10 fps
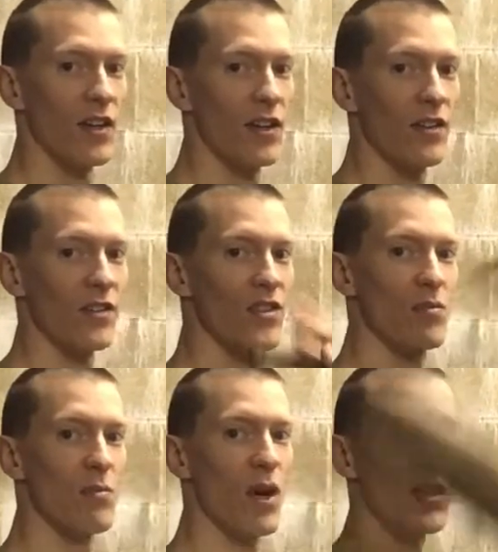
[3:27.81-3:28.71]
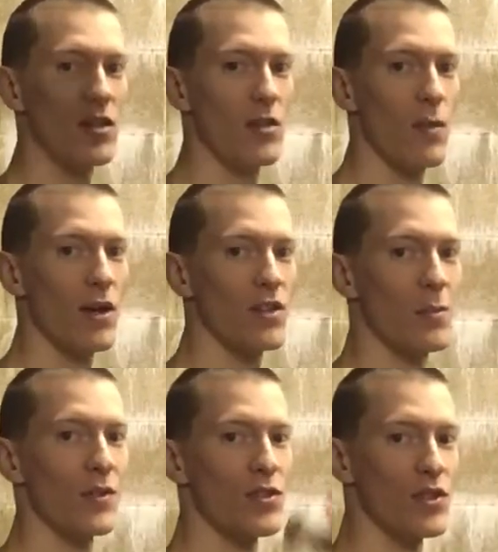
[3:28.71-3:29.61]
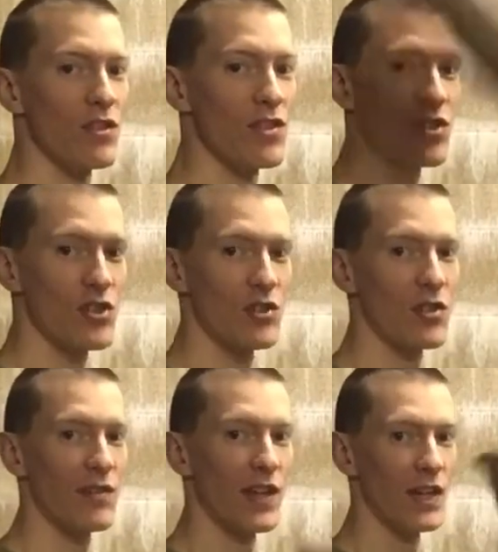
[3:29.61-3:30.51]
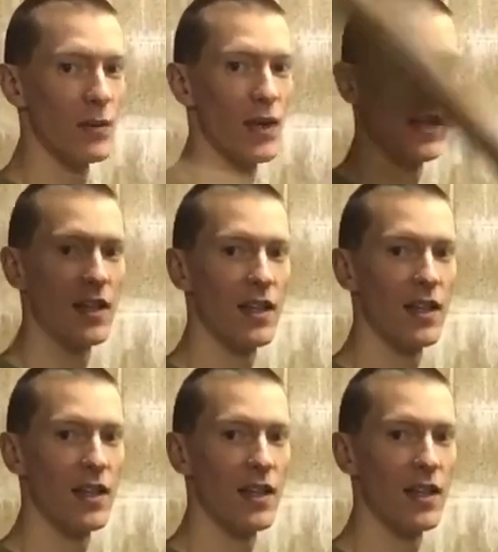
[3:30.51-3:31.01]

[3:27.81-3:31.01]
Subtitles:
So you might just be able to do this intuitively anyway,